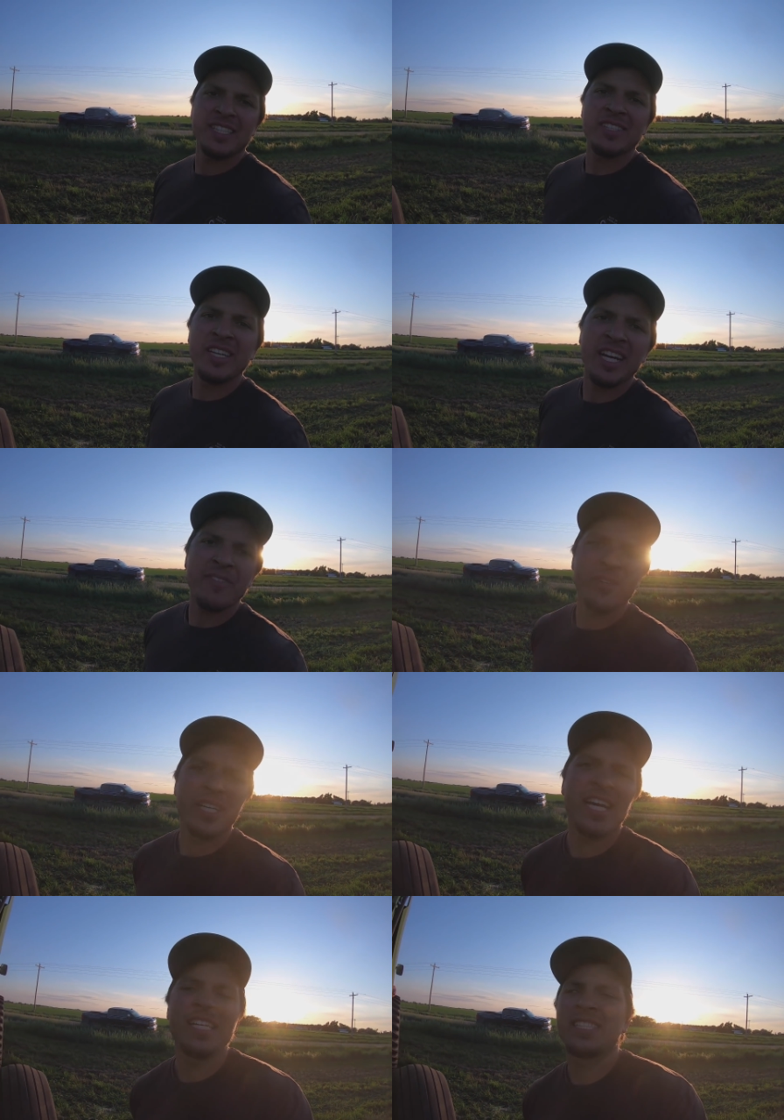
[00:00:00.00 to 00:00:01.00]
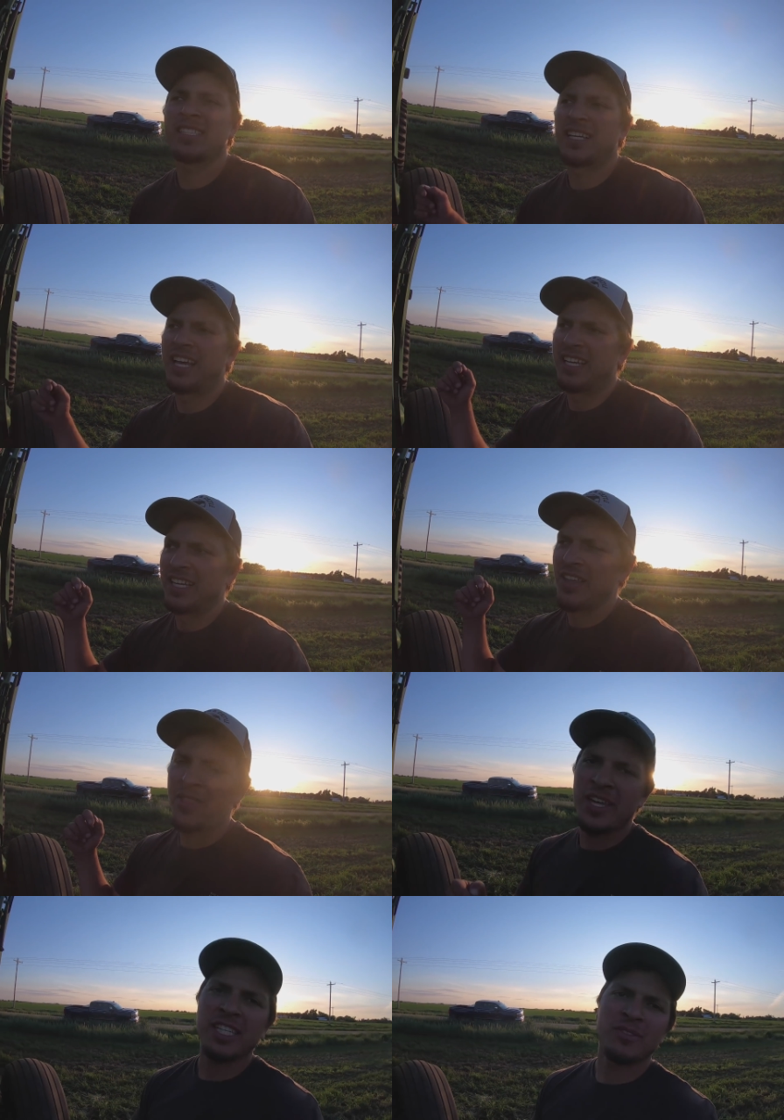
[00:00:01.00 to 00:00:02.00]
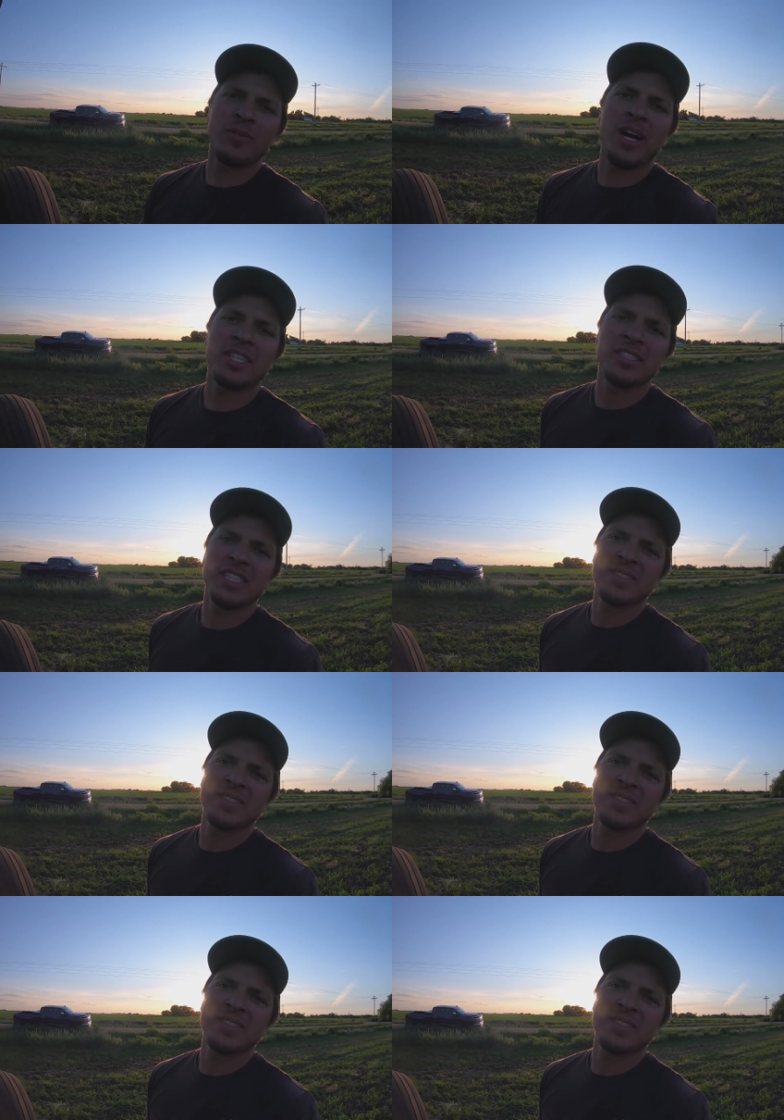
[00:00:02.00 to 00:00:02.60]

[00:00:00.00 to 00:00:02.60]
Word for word: that's all I got for you guys. Thanks for watching